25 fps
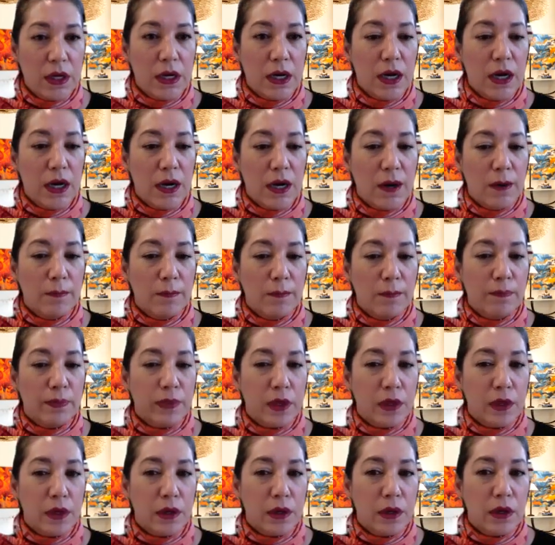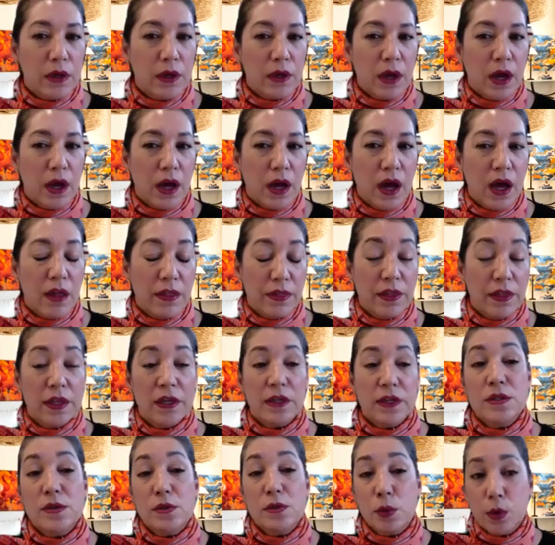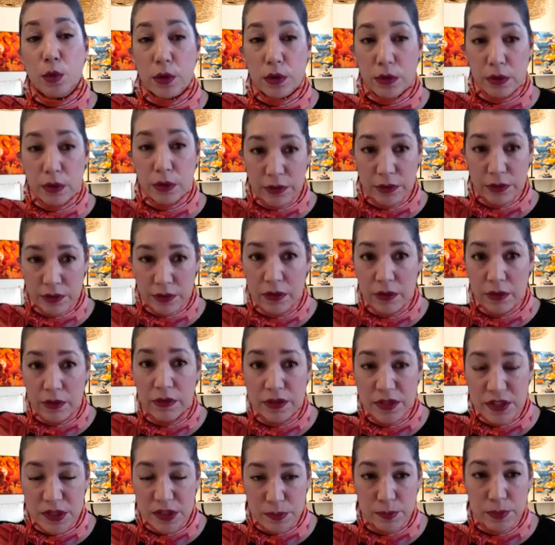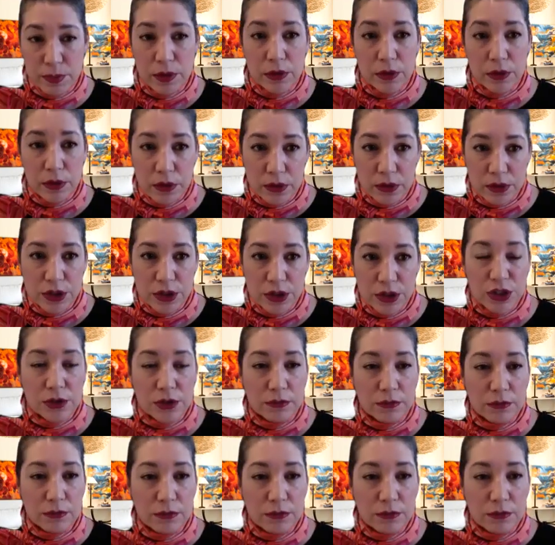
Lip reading: I think it's worth the splurge